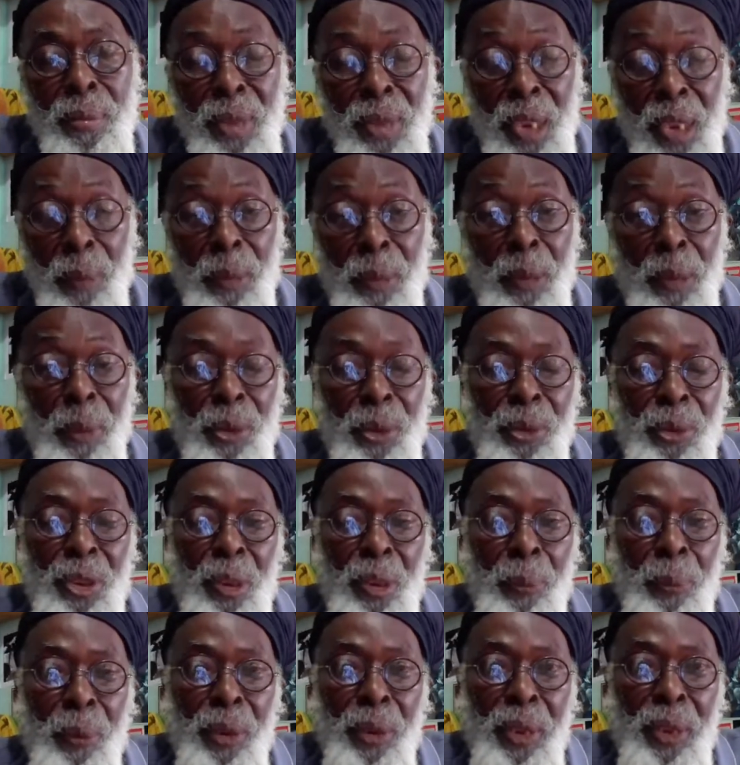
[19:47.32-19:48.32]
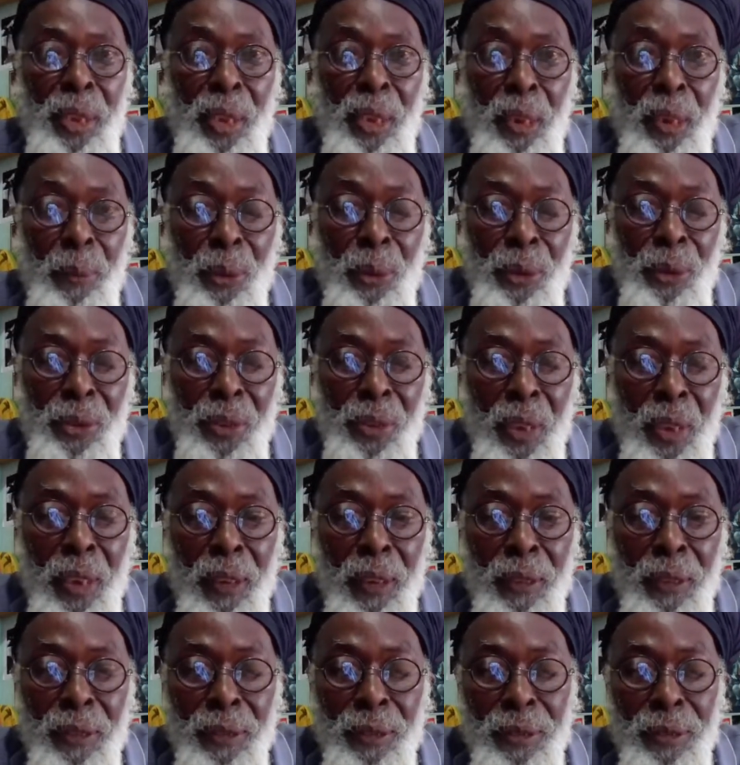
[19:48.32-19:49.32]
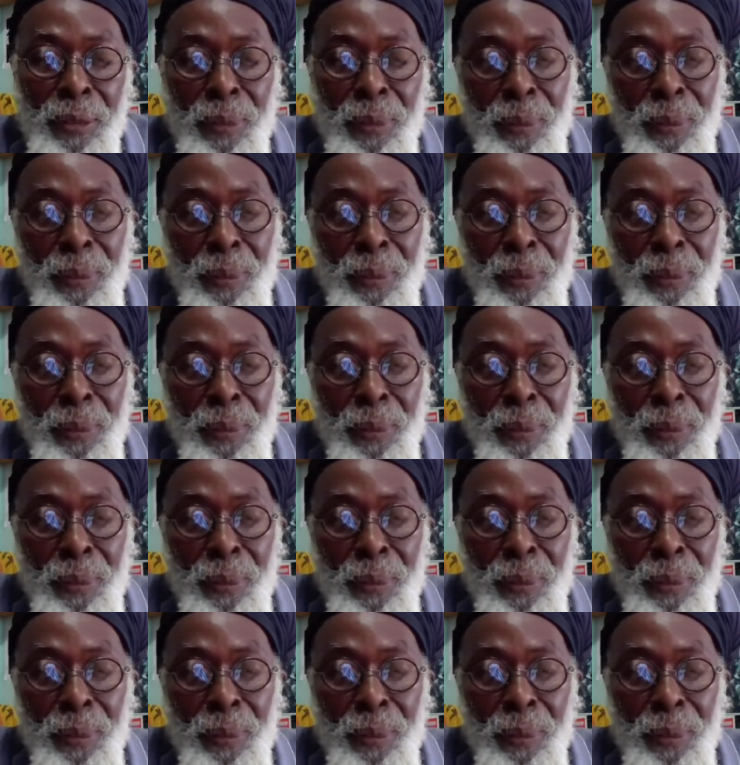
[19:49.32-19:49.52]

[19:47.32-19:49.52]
Come maybe to reach a point it cannot be resolved.